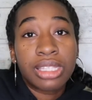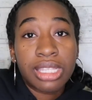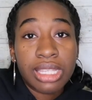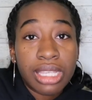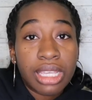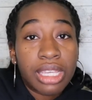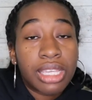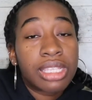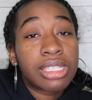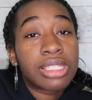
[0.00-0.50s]

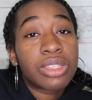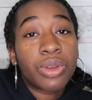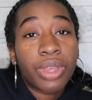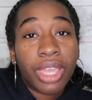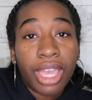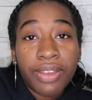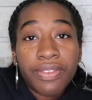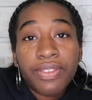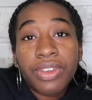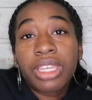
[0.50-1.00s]
To, it's
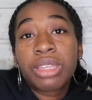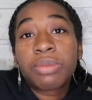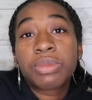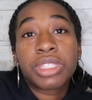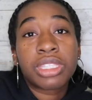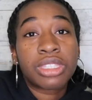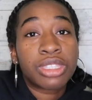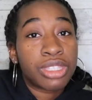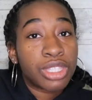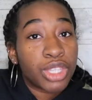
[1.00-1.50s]
okay for him
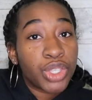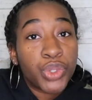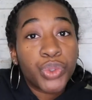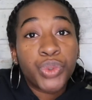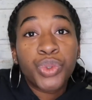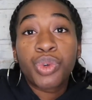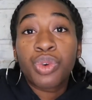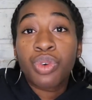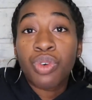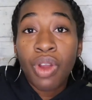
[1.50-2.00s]
to see
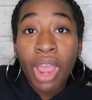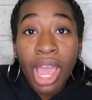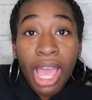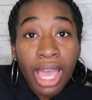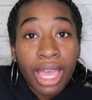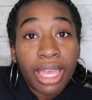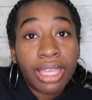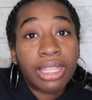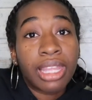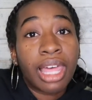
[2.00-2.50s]
you
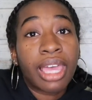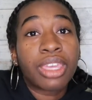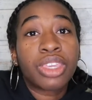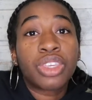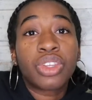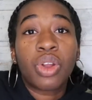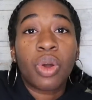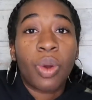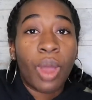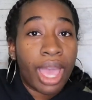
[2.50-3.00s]
cry like
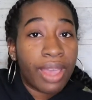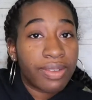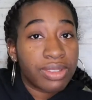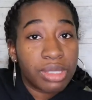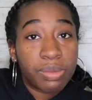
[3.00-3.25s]
you don't have